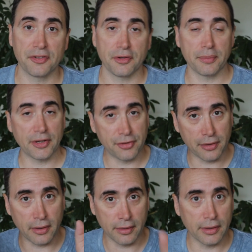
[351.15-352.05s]
So make
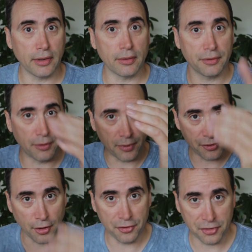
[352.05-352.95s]
sure, you know, the
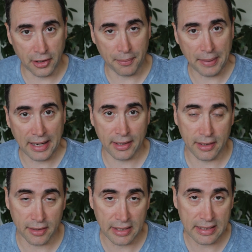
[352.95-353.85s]
results you get back
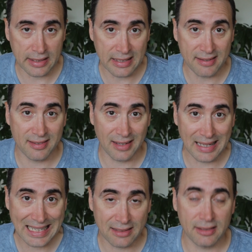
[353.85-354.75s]
in the
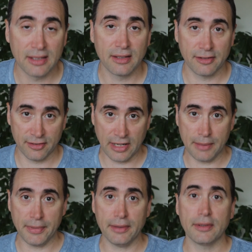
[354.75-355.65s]
select
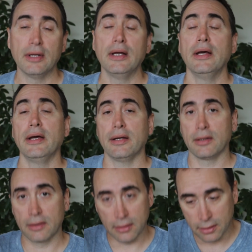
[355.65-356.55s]
statement
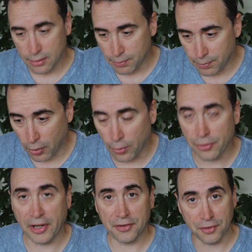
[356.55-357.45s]

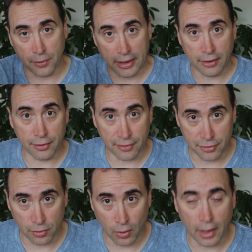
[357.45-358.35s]
pulls out the records
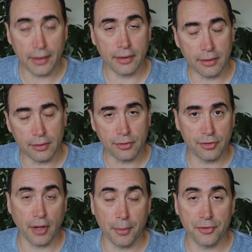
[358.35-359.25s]
that you want, and you
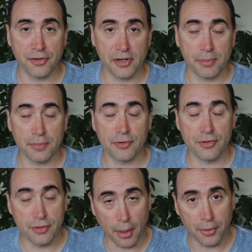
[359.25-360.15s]
double check,
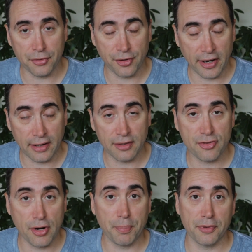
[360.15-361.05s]
triple
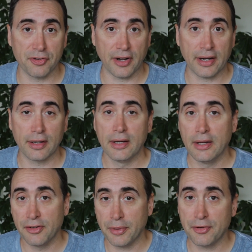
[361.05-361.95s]
check,
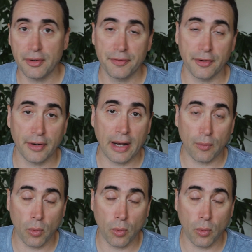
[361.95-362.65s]
especially if you're at